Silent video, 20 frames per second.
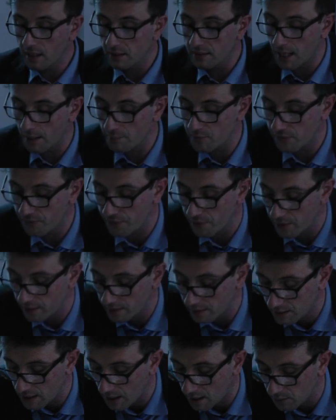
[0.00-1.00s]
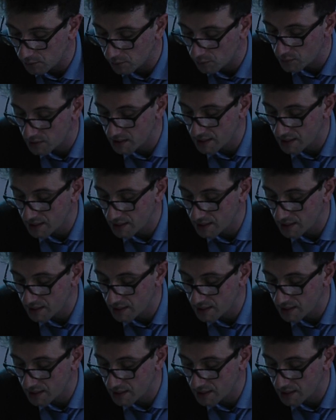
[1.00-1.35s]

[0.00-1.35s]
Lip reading: and I'm referring now to